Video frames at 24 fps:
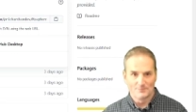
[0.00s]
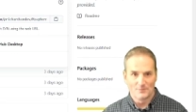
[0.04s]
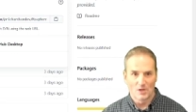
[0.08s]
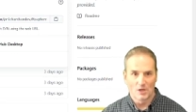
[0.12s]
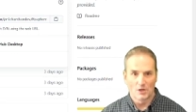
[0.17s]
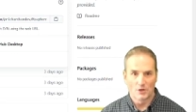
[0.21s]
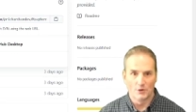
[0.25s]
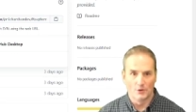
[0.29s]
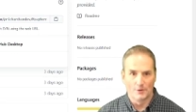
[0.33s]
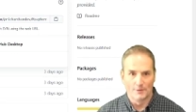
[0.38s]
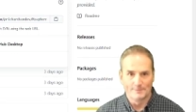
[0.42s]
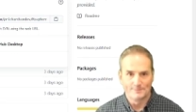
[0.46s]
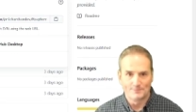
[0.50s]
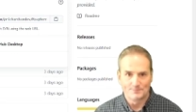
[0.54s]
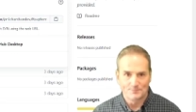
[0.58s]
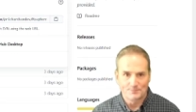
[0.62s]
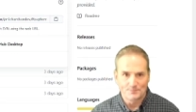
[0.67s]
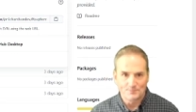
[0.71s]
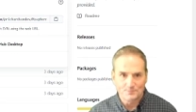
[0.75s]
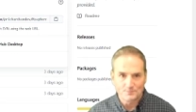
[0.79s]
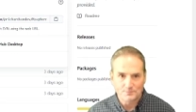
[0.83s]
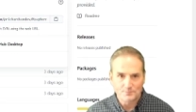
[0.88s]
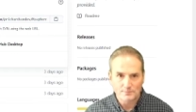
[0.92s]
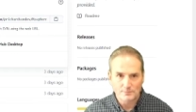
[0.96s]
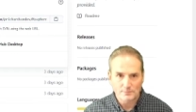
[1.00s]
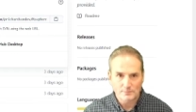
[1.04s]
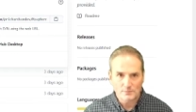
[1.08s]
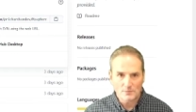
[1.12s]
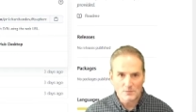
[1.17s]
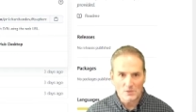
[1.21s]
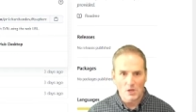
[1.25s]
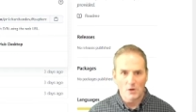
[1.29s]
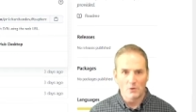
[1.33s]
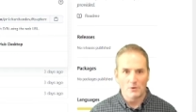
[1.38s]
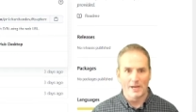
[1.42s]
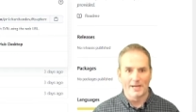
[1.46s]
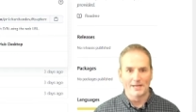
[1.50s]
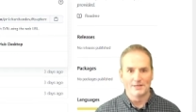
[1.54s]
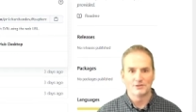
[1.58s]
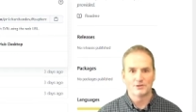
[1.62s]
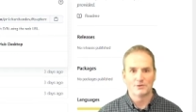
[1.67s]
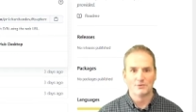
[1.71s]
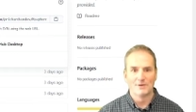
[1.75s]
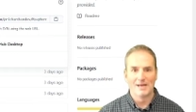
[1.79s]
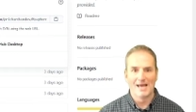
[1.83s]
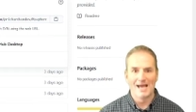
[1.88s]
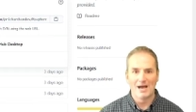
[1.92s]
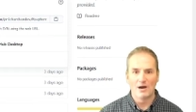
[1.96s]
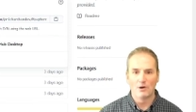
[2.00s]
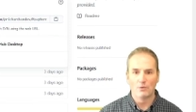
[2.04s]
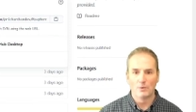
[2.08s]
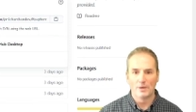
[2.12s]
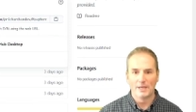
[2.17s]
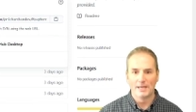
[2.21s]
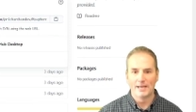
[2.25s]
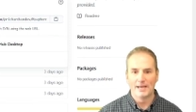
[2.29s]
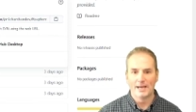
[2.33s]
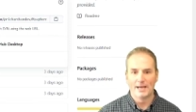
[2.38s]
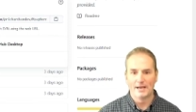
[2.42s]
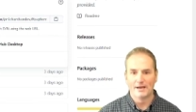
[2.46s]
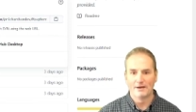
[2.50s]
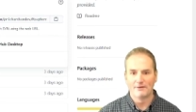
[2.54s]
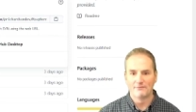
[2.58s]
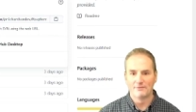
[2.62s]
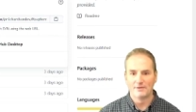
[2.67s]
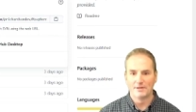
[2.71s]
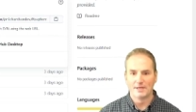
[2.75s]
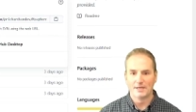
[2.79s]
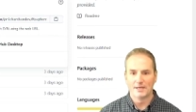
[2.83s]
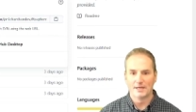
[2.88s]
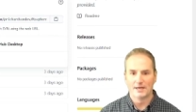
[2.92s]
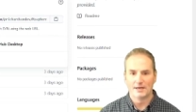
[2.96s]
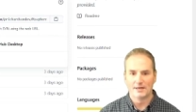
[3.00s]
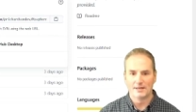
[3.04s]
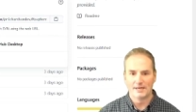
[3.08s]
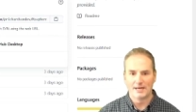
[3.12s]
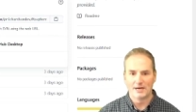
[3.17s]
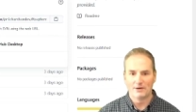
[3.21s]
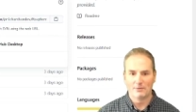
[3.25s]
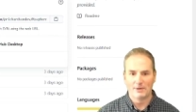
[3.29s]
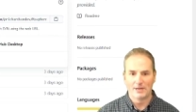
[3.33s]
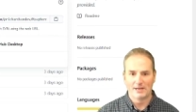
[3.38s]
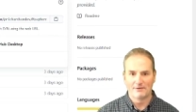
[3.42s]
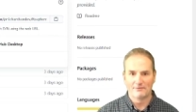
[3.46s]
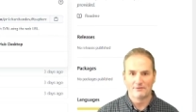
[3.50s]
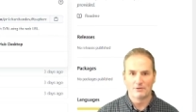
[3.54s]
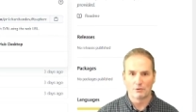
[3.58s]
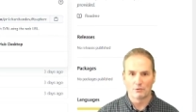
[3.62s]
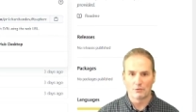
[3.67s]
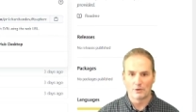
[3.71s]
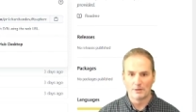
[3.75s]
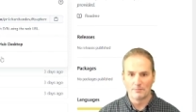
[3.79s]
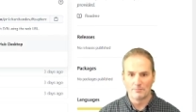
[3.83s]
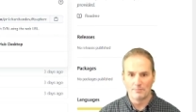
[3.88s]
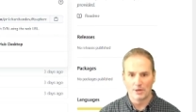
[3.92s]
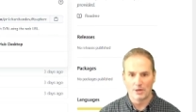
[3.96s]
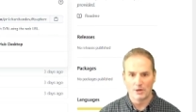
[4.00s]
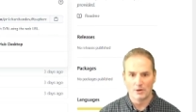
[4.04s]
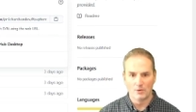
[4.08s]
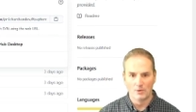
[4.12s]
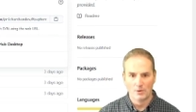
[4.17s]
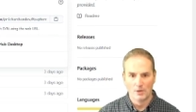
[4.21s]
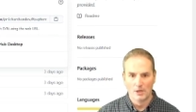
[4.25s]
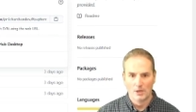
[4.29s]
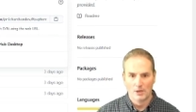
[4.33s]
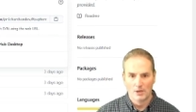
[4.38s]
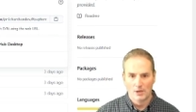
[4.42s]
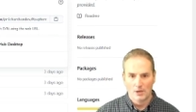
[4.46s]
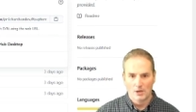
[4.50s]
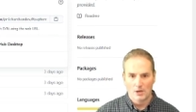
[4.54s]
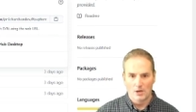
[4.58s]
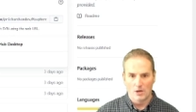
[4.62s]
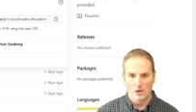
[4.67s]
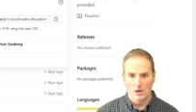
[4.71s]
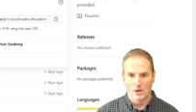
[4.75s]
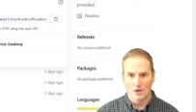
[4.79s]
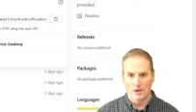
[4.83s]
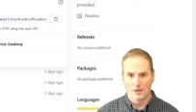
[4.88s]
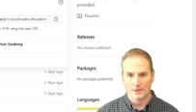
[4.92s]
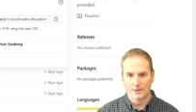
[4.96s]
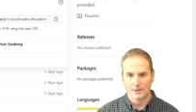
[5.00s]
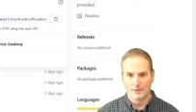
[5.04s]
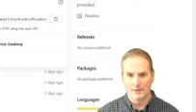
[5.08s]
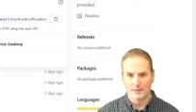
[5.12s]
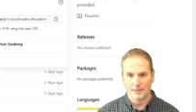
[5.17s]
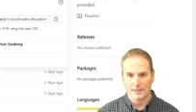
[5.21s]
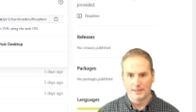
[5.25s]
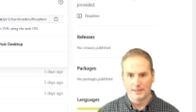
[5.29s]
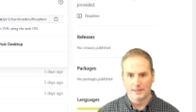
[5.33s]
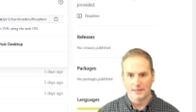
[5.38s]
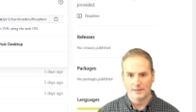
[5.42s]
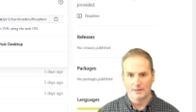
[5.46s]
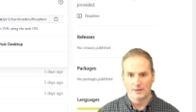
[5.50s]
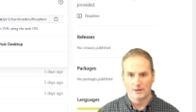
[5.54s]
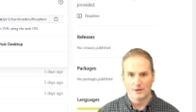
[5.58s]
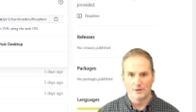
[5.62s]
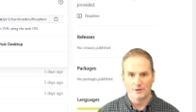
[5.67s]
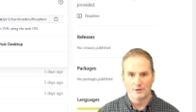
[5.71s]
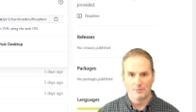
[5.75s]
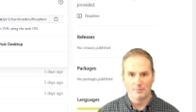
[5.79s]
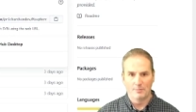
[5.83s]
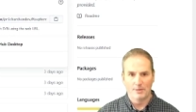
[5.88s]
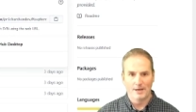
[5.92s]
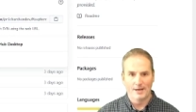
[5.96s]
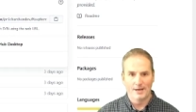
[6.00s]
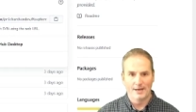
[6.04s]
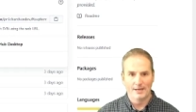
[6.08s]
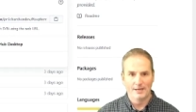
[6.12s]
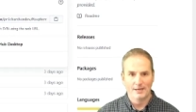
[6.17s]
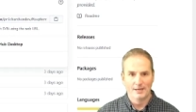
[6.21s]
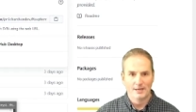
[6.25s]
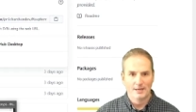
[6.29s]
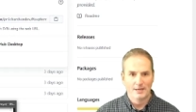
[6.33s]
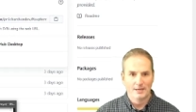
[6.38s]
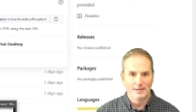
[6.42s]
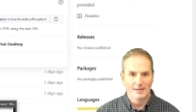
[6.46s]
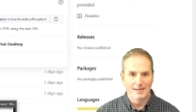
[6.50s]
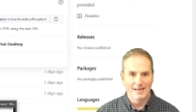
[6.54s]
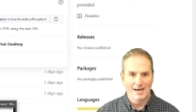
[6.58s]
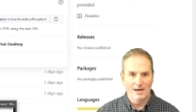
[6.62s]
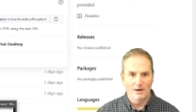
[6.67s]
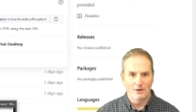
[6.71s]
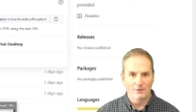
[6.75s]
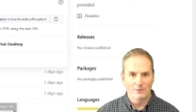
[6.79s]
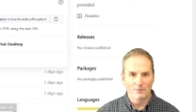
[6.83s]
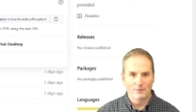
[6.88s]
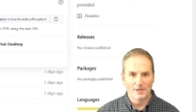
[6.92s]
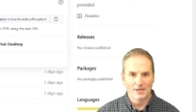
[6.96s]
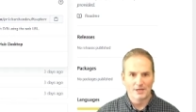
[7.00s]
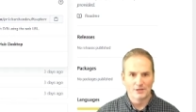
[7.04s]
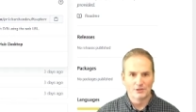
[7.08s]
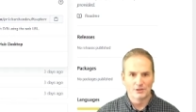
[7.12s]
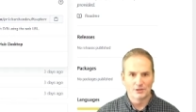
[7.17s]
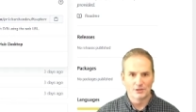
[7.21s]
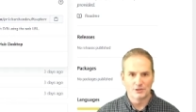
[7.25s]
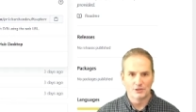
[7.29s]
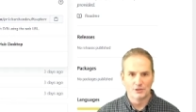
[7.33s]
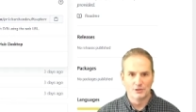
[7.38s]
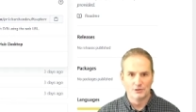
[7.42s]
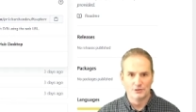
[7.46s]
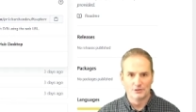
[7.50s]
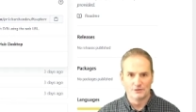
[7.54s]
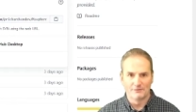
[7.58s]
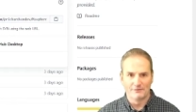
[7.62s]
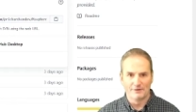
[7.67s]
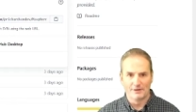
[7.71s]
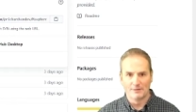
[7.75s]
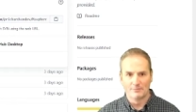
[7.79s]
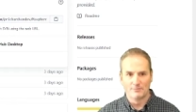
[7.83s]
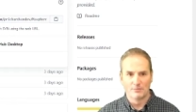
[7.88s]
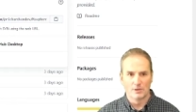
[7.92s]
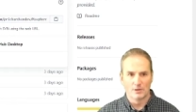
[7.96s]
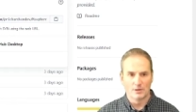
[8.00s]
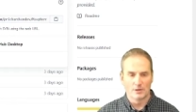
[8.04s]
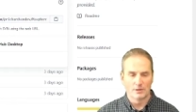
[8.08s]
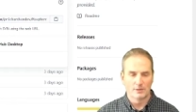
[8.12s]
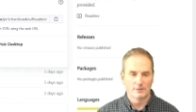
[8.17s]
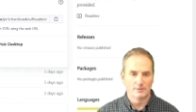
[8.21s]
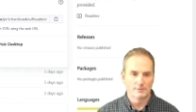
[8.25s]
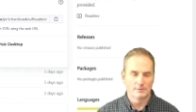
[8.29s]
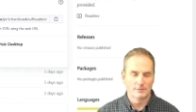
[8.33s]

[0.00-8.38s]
Cool. Okay, so now we have the repo on the Pi. Now we could just use Vim, or